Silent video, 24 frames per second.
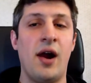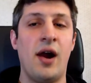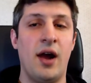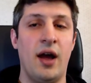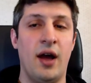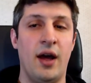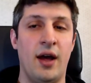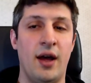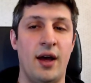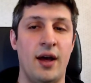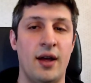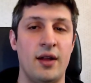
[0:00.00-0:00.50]

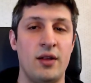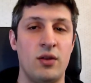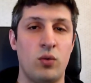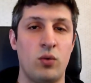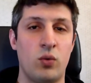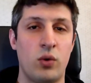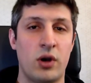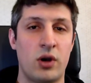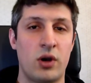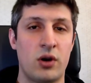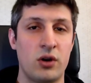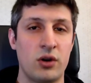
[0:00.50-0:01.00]
and
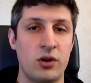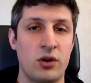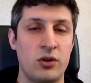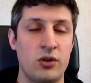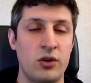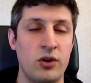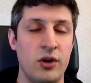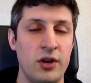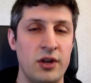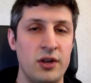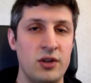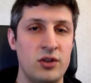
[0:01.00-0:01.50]
we're
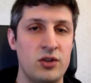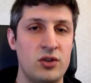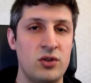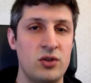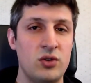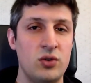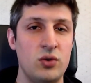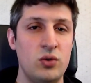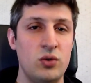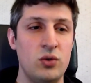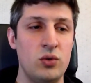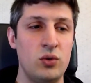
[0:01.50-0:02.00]
going
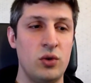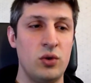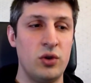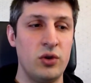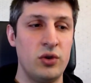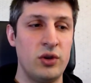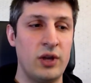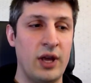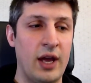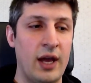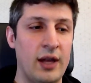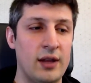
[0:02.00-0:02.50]
to
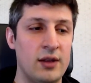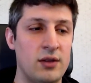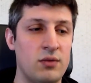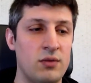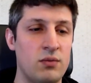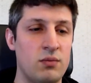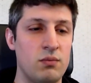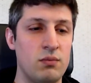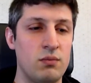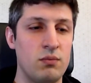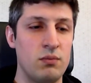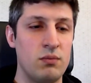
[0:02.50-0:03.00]
look at
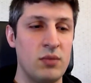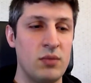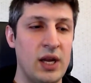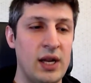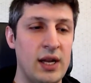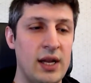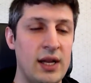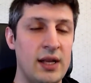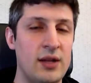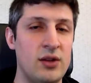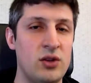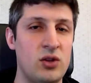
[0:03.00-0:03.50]

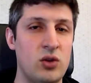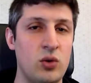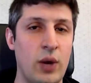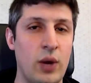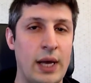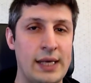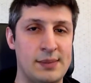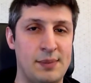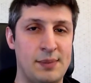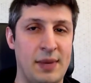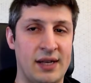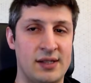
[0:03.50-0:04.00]
mainly two
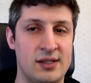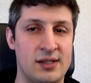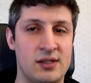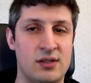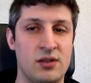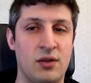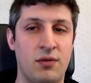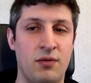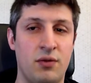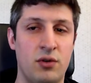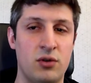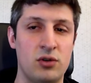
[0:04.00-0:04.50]
aspects.
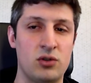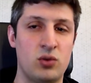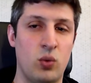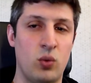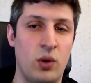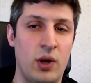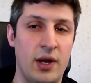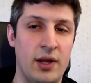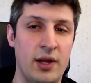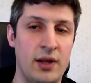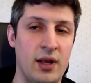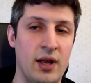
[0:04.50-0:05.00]
The first
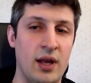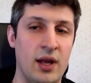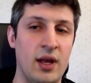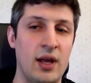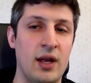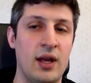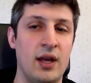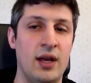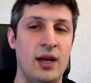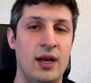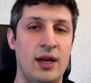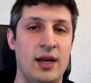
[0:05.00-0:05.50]
one
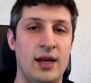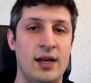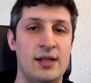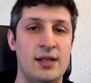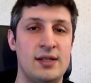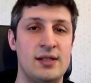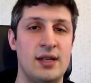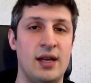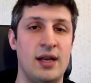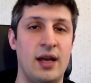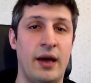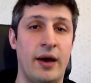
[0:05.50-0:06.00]

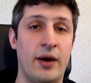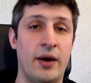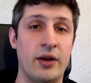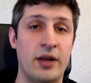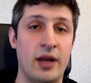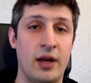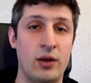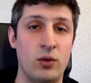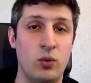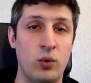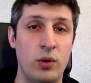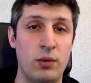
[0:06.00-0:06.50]
is how
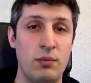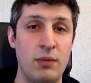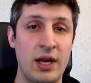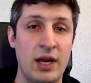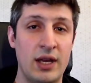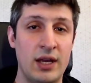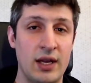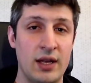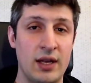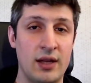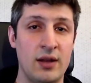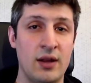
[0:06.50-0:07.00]
can we make
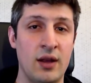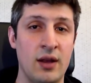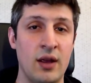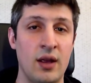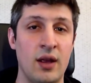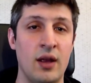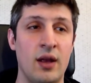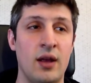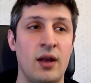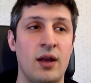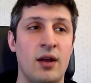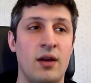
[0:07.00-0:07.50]
it
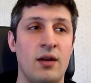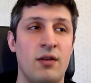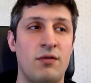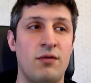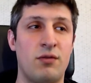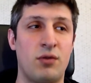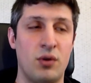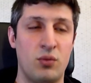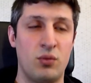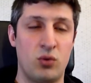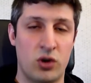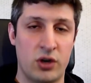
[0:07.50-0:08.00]

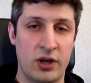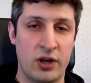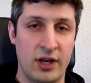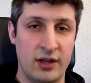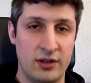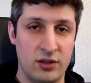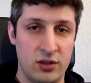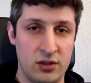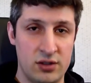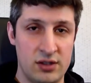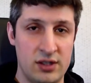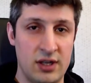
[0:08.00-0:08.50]
framework
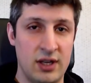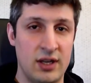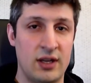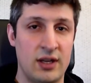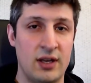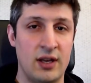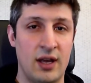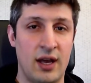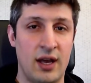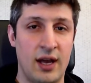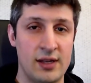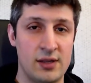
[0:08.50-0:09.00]
agnostic
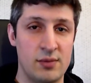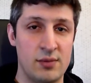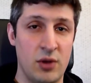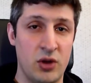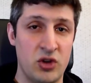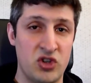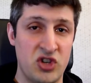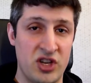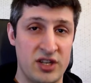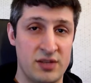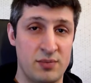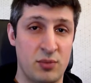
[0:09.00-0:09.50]
as
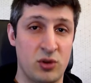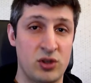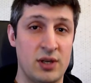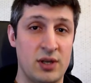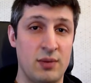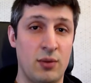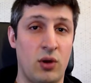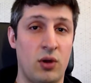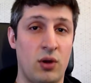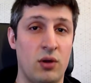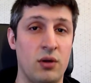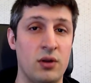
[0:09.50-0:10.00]
much as
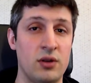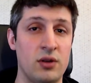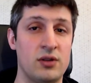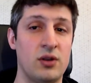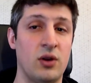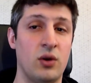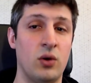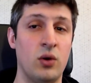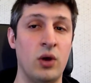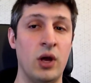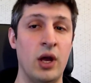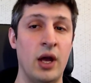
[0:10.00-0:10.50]
possible.
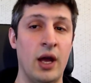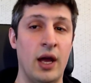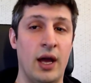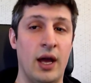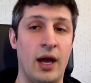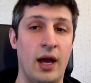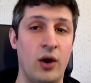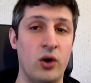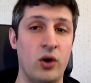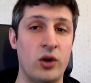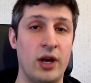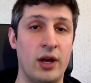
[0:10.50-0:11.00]
So
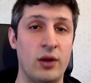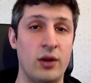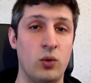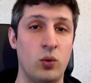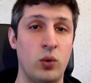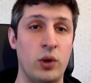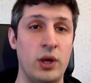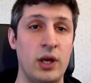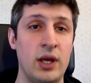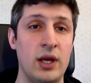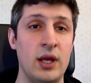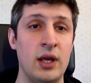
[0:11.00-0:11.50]
how can
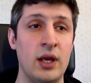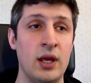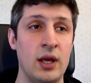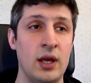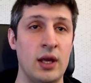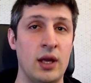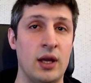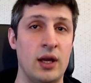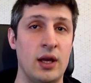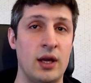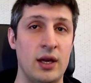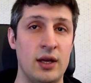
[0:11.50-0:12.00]
we
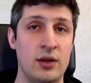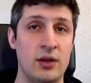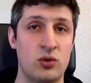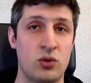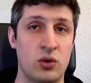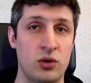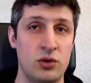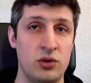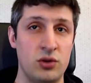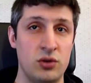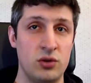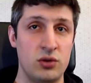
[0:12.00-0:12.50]

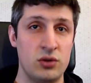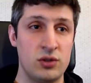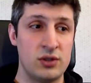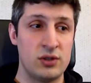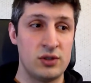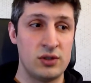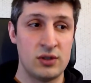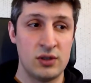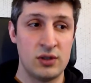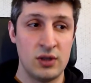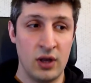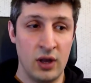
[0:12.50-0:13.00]

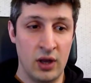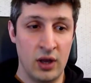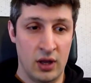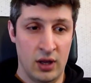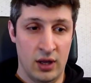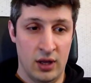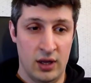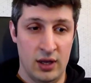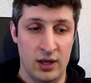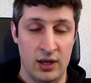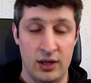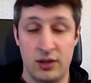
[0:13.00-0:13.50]
introduce
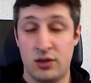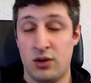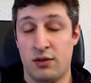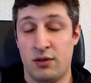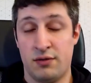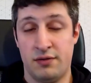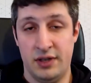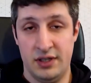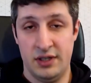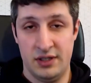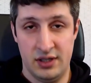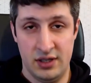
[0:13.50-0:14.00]

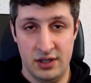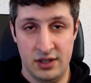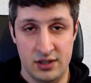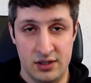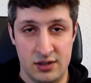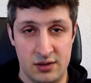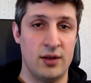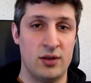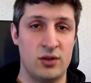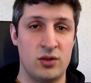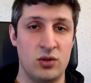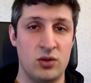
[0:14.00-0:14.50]

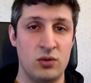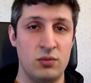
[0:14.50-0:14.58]
interfaces to